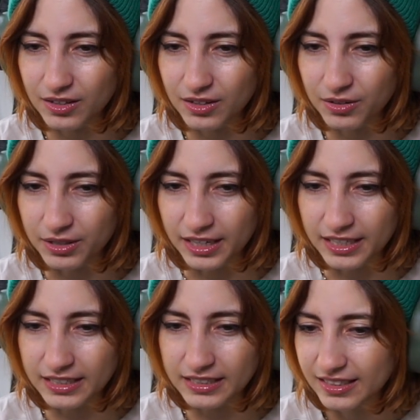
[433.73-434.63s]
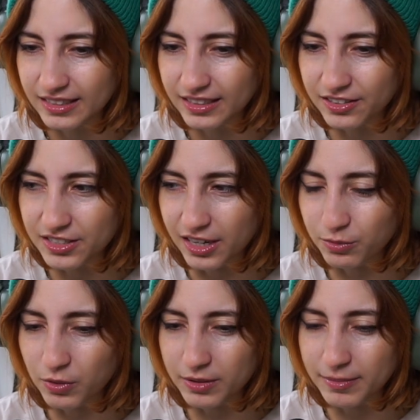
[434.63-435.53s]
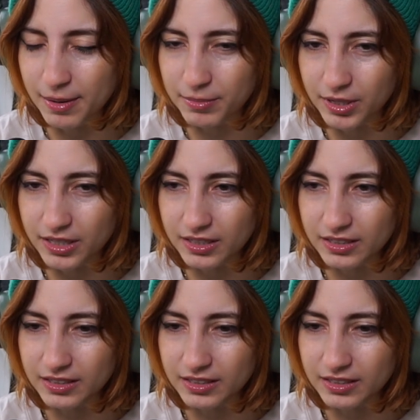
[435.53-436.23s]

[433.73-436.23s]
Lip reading: Okay, they're down one member.